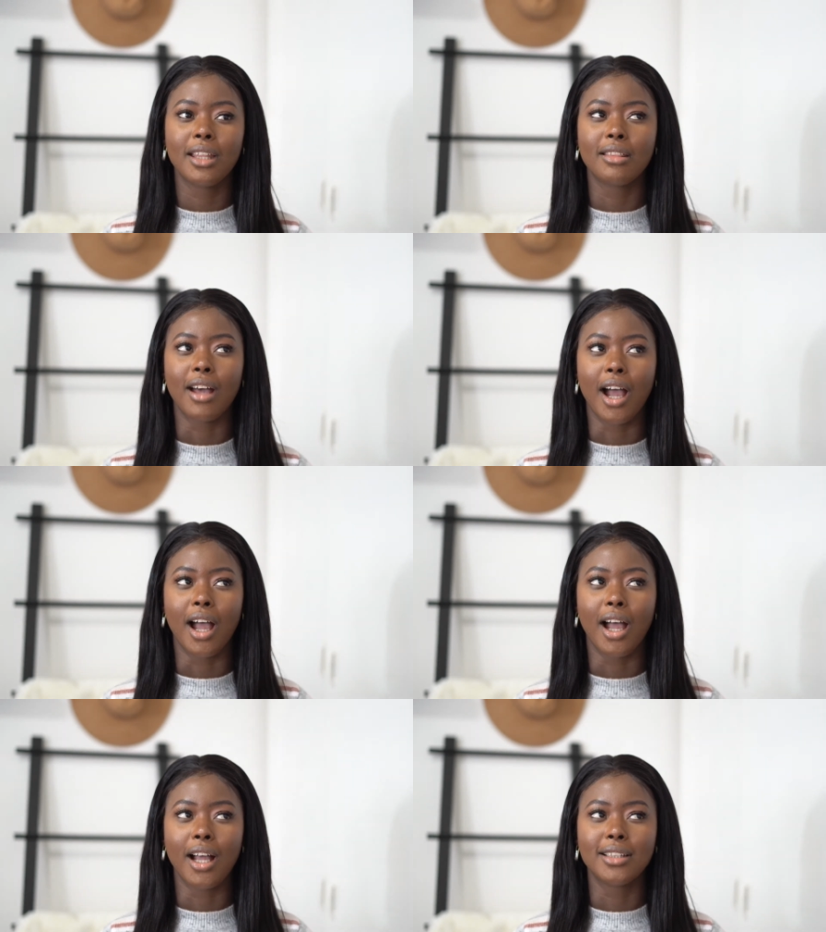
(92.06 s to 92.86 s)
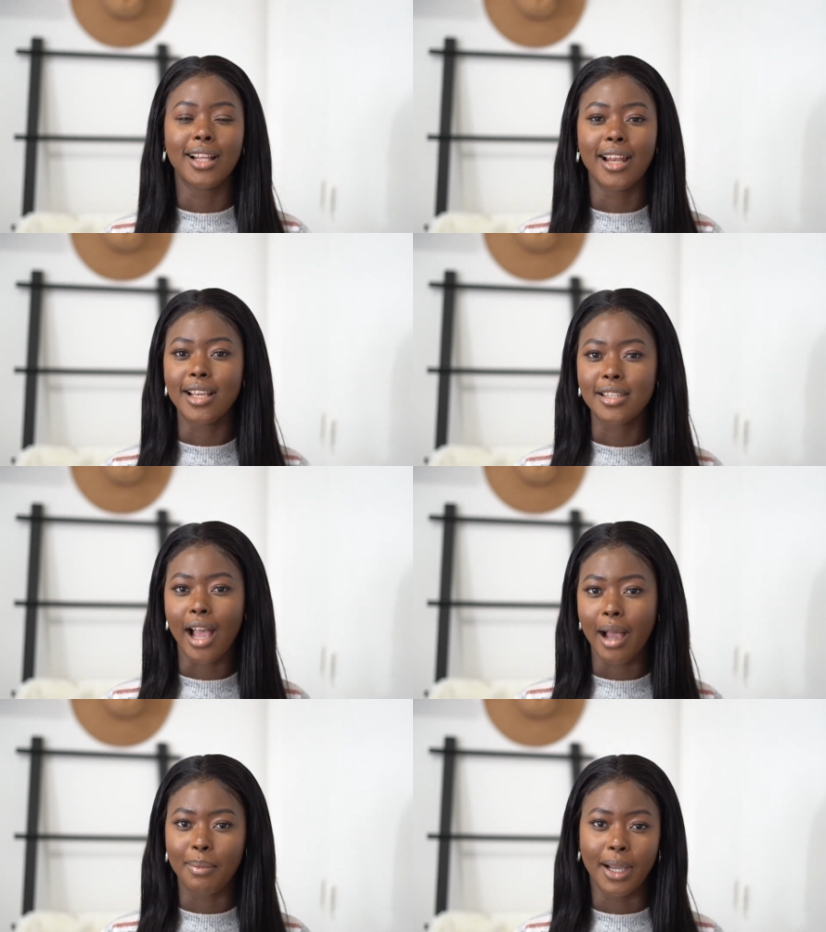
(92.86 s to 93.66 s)
that the less
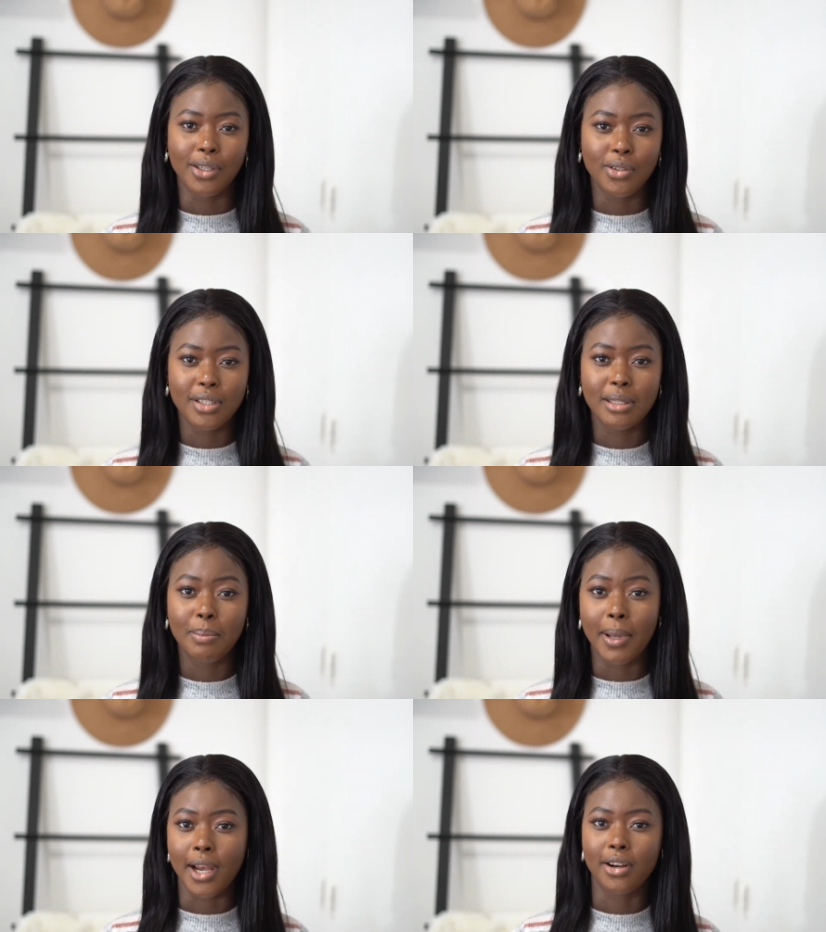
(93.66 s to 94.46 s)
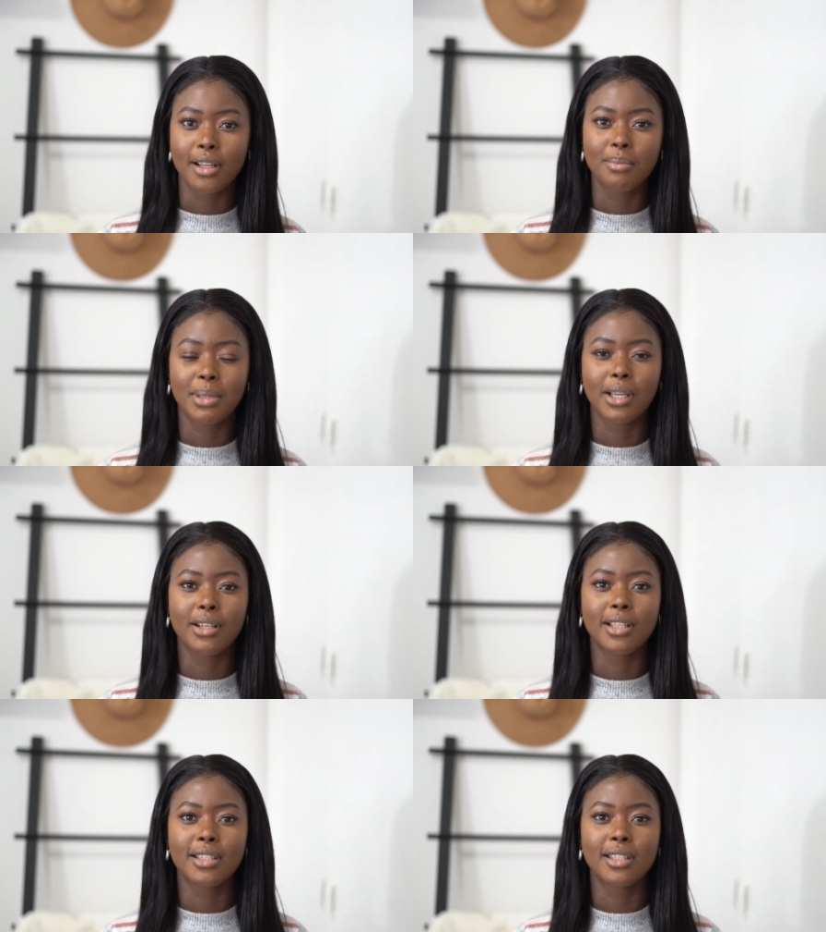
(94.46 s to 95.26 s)
app I use, the better,
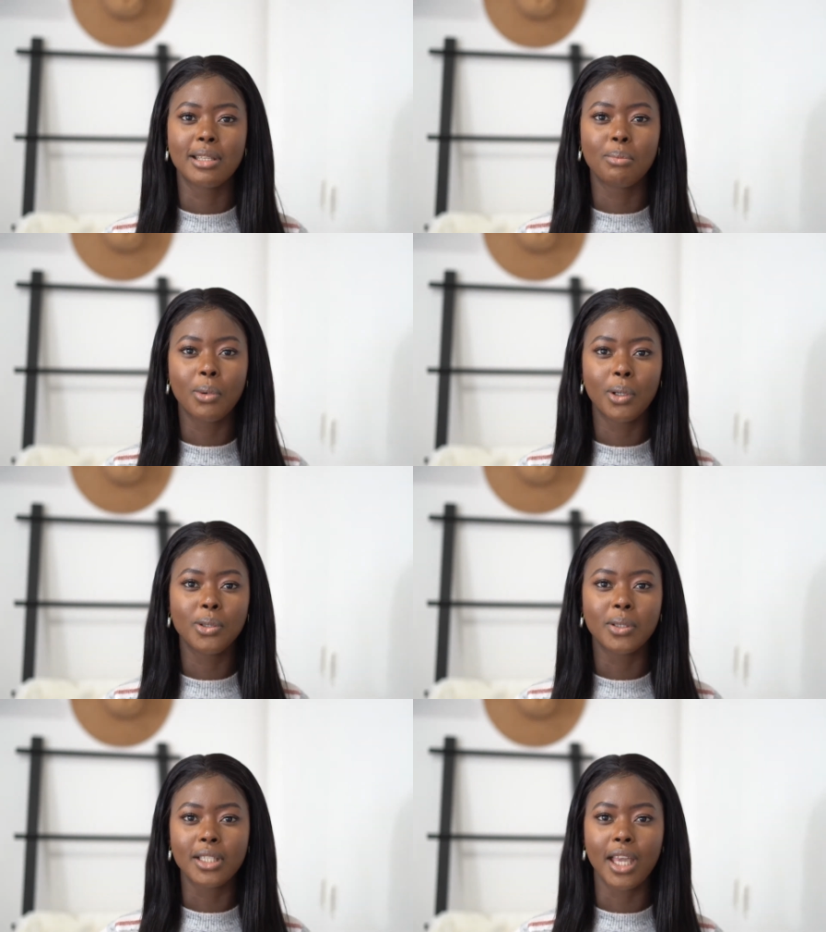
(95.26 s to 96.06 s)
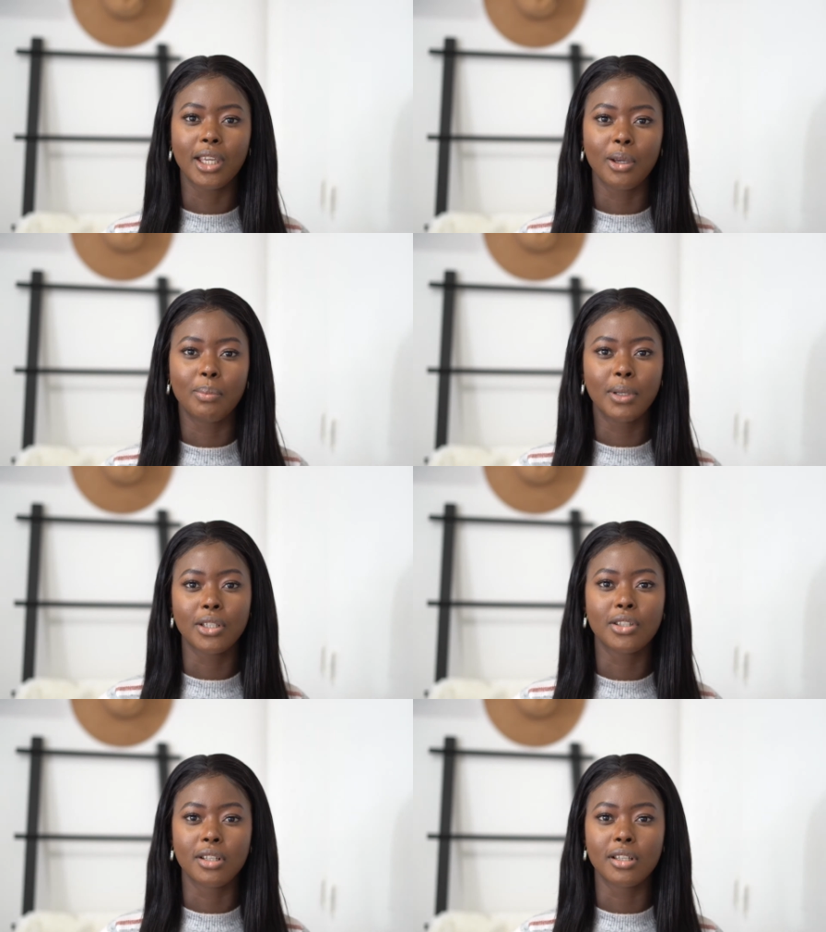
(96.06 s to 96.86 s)
because the more you take your
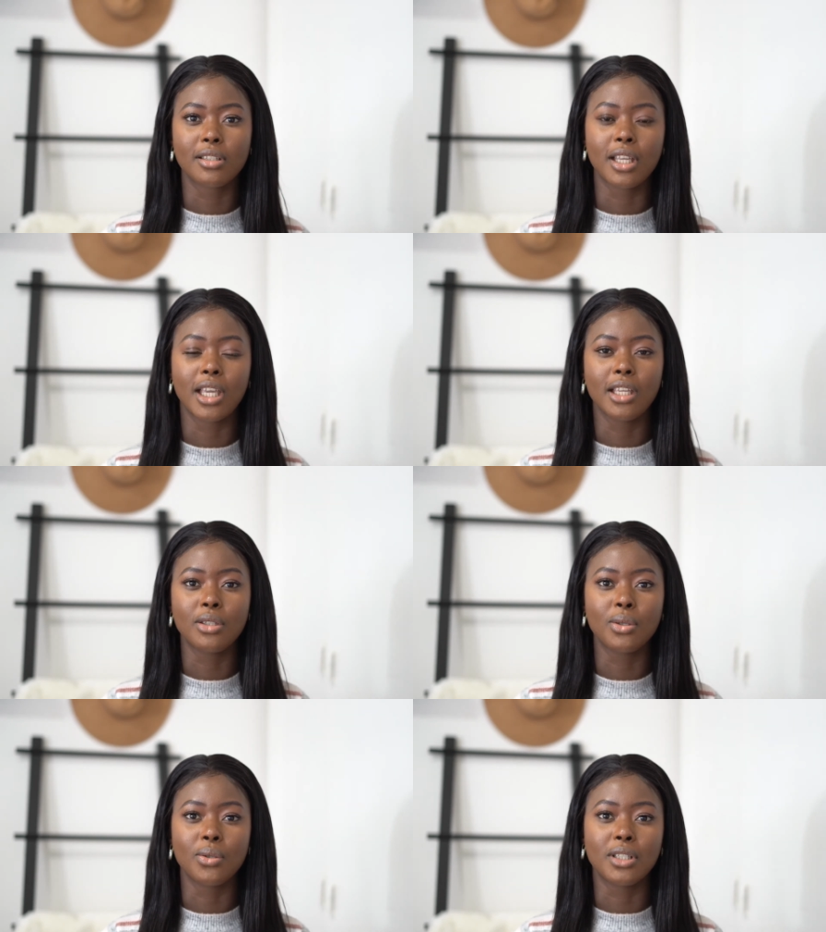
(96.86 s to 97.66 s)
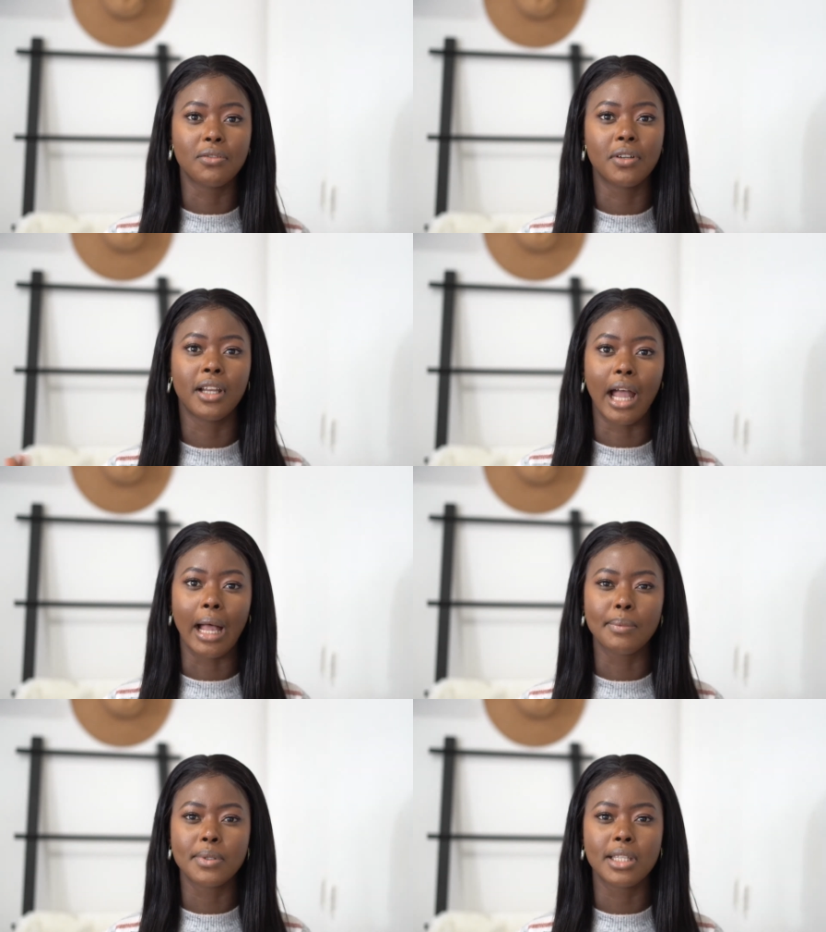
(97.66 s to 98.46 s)
pictures into different
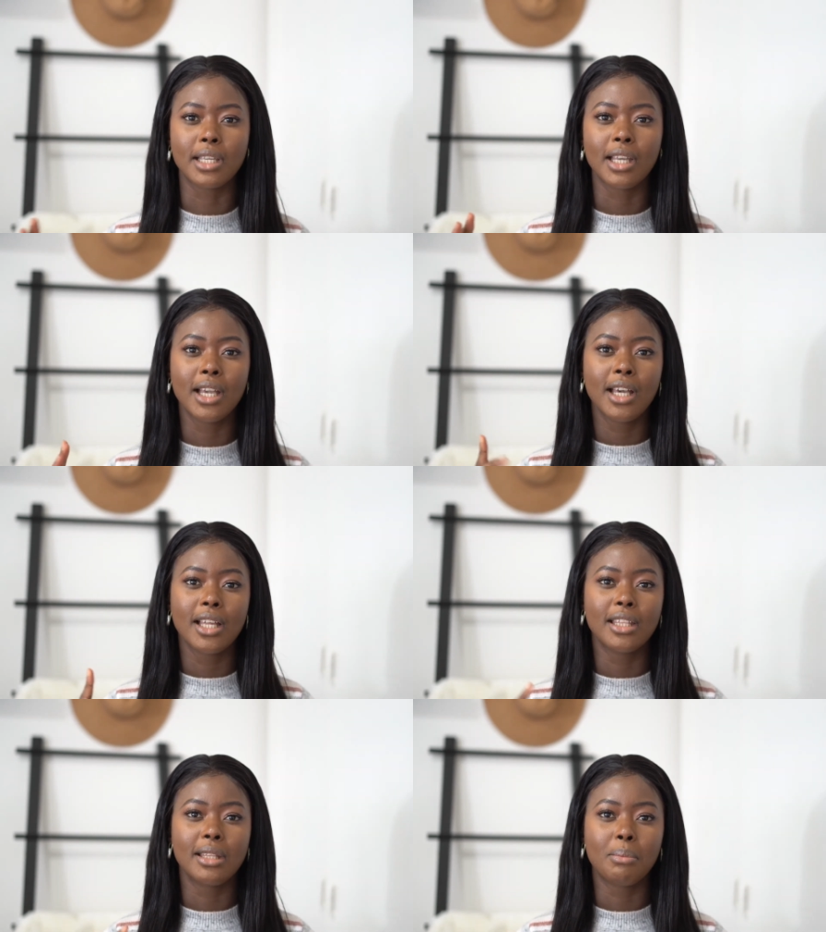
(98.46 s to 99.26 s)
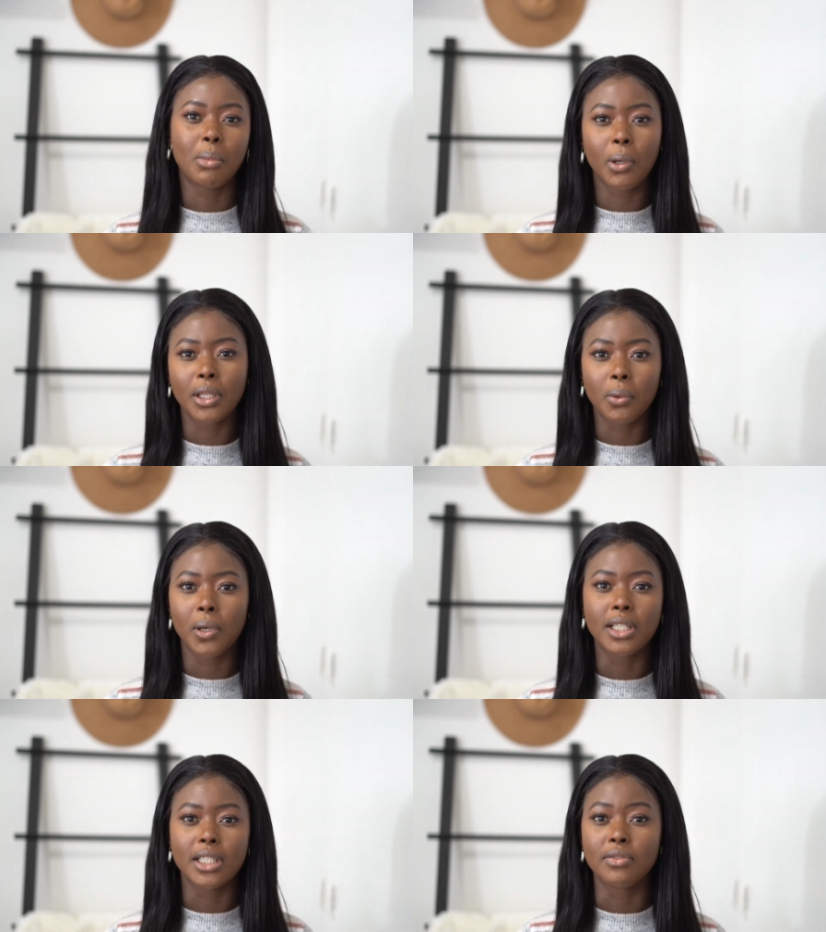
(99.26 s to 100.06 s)
apps, the more the
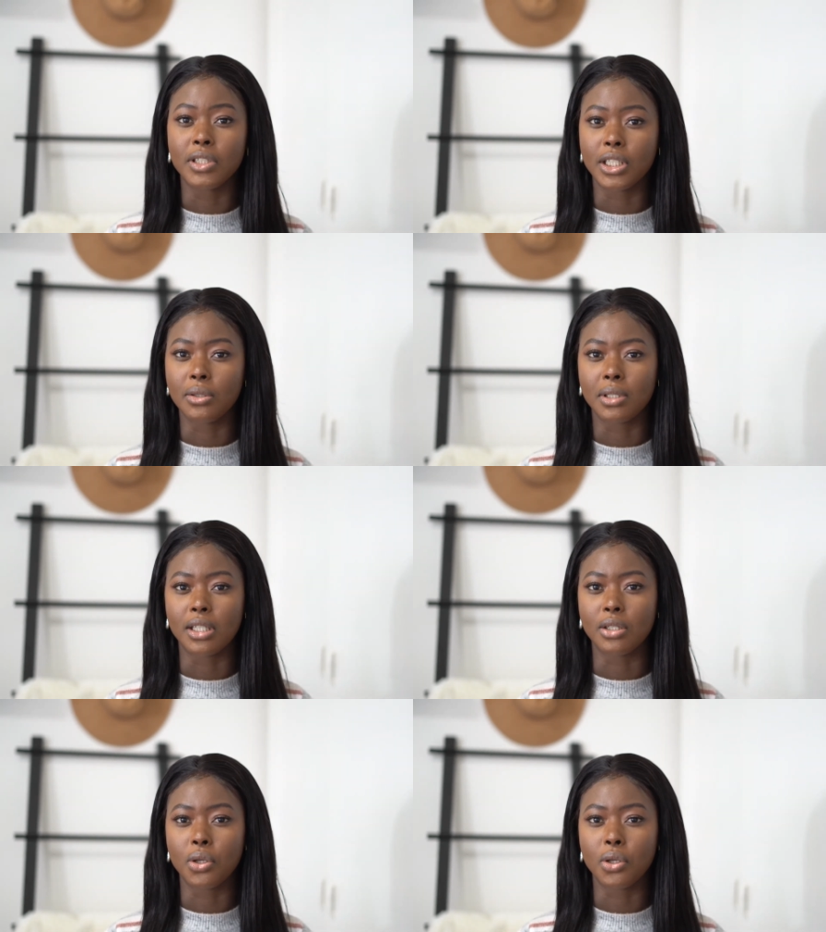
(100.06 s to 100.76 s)
quality reduces.